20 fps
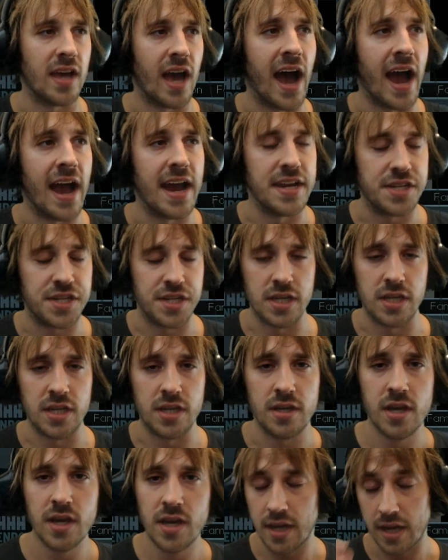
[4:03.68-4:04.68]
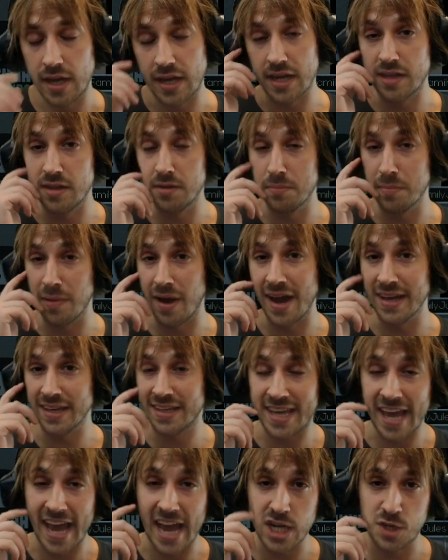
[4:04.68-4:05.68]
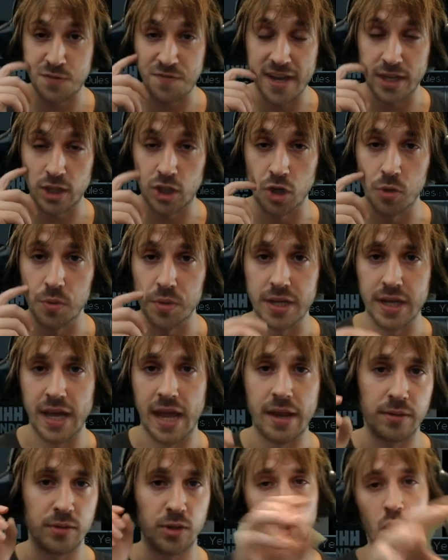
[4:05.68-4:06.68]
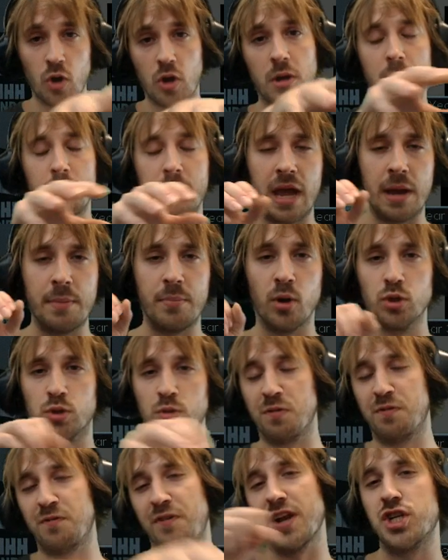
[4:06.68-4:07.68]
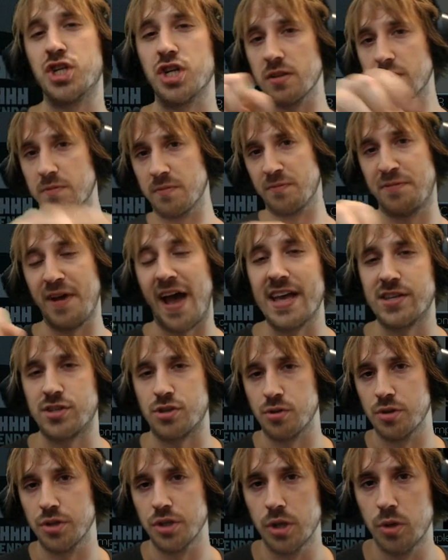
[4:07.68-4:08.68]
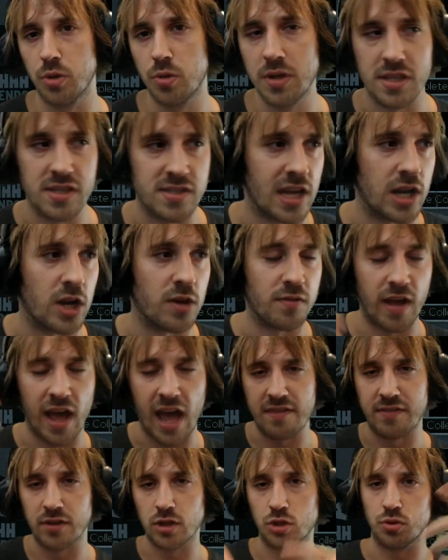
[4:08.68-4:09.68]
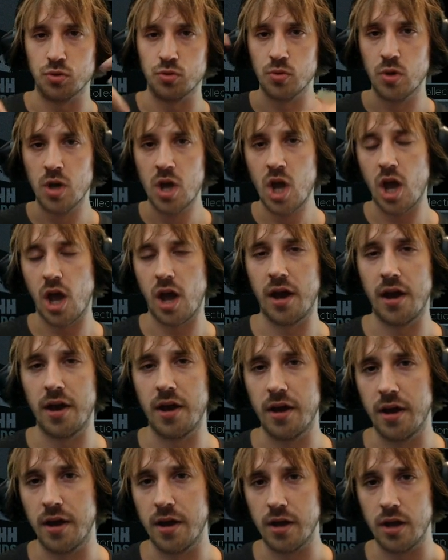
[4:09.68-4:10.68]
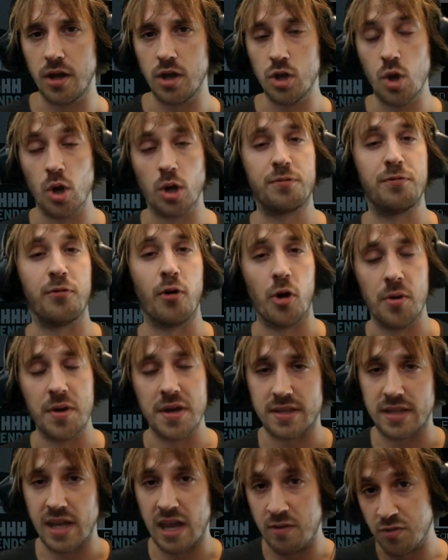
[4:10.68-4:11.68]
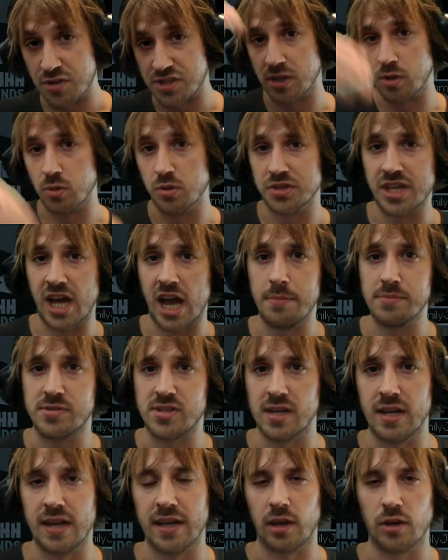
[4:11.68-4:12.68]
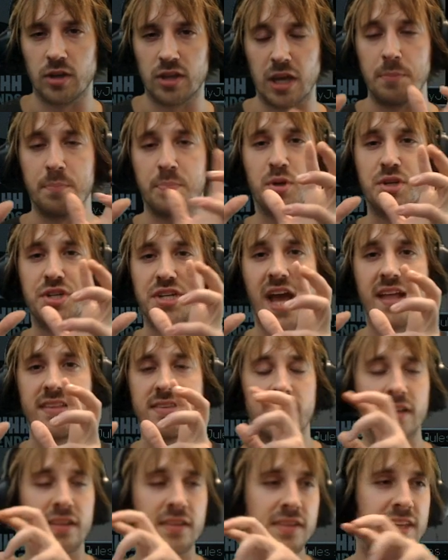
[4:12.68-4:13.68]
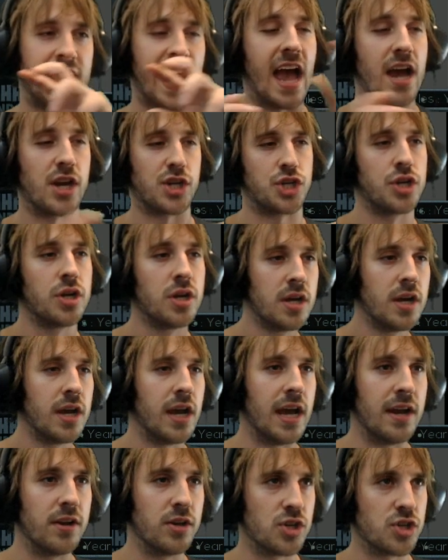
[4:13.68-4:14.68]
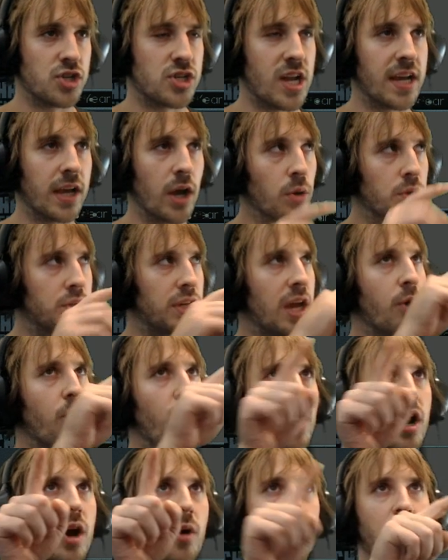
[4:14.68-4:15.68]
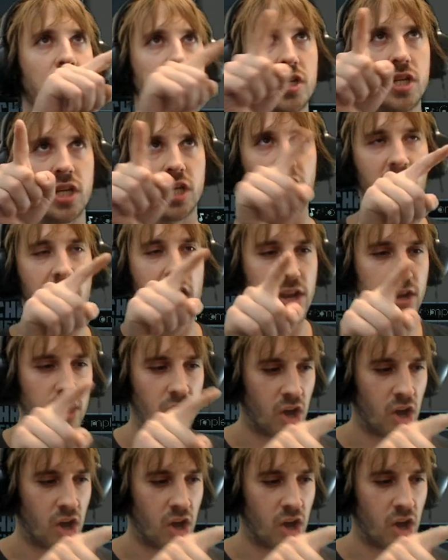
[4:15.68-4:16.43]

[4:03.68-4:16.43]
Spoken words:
ID in my cache factory, and able to fetch it faster, you know, instead of having to look for it every single time, saying like, okay, put that in cache. And just like, okay, where was it again?